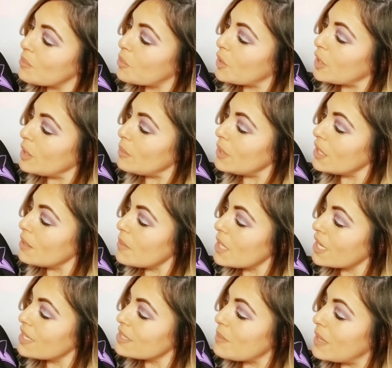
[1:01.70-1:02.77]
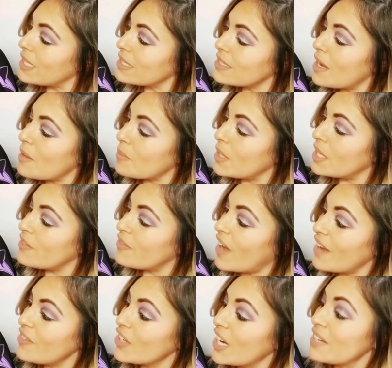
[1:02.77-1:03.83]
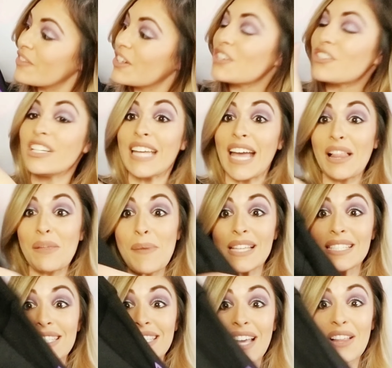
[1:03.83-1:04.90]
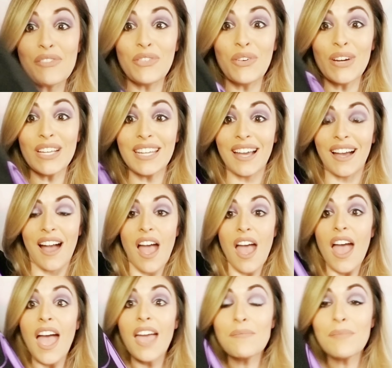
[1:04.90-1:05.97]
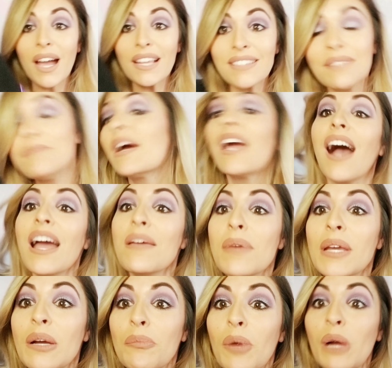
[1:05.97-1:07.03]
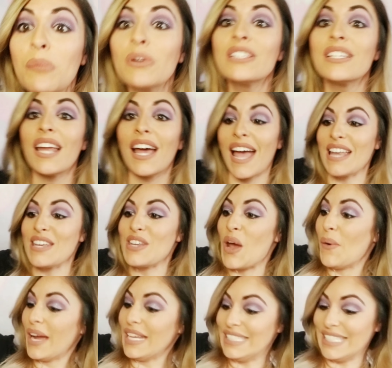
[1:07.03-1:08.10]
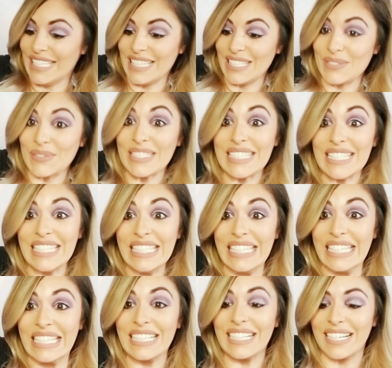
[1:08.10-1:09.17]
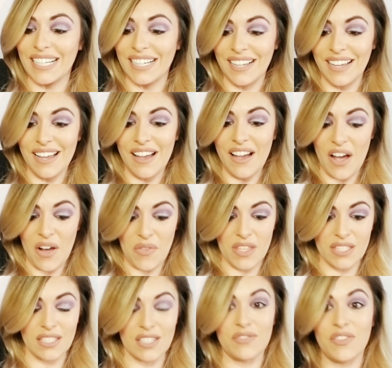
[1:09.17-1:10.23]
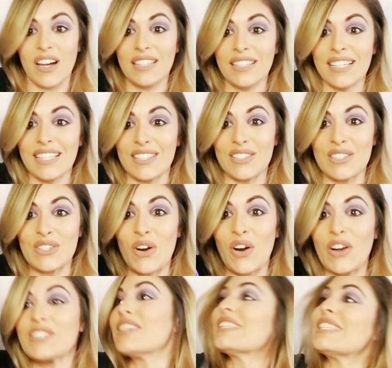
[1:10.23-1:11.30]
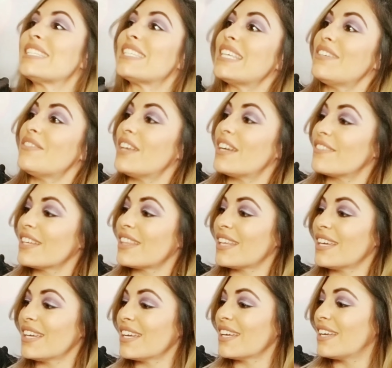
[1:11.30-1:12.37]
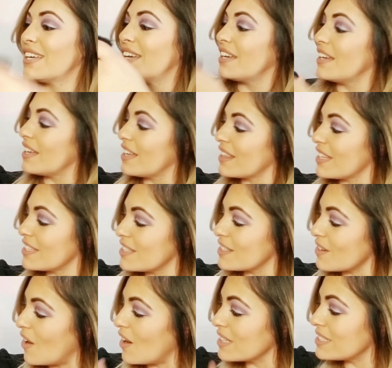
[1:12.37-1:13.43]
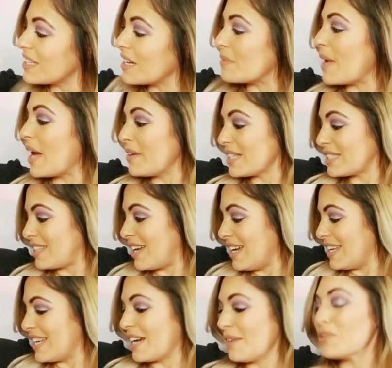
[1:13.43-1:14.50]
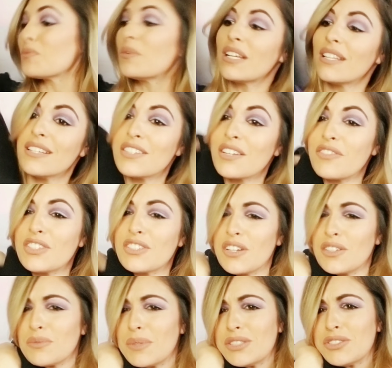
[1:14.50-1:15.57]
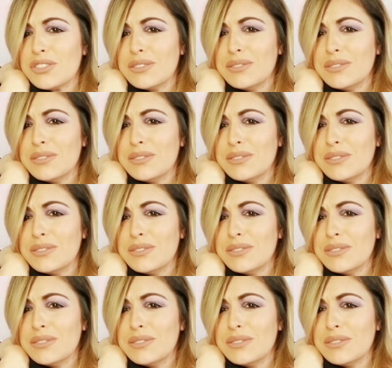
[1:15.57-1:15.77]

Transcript: premium cosmetics company five year anniversary Calabasas, California. And Mike did my eye makeup purple today. I had no idea this was in here. Oh, this is fun. Look at the stars on the sleeve and everything. This is awesome. How exciting. I always wanted a Jeffree Star's Wet